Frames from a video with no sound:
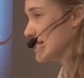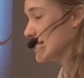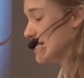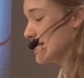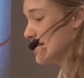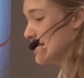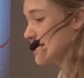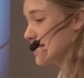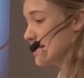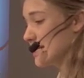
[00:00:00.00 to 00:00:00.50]
in the
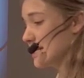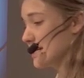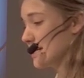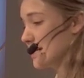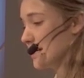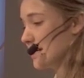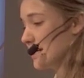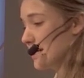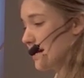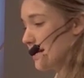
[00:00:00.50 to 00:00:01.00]
season,
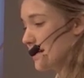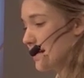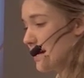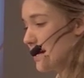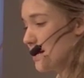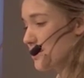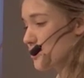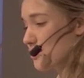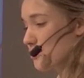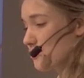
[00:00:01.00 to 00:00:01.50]
and I
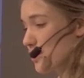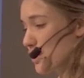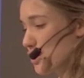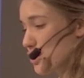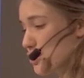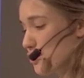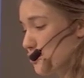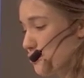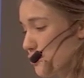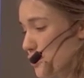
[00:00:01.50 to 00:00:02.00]
had to
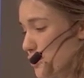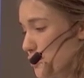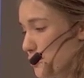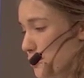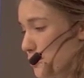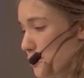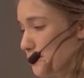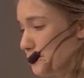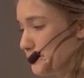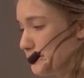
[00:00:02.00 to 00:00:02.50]
rush
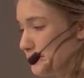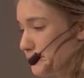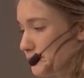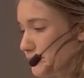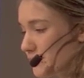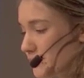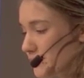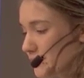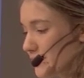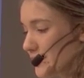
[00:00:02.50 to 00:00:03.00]
through.
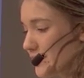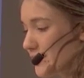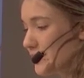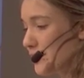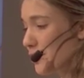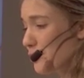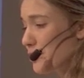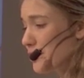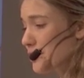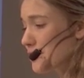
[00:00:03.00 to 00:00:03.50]

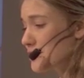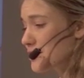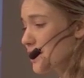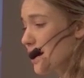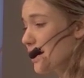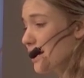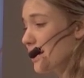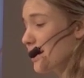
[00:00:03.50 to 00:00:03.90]
Now, because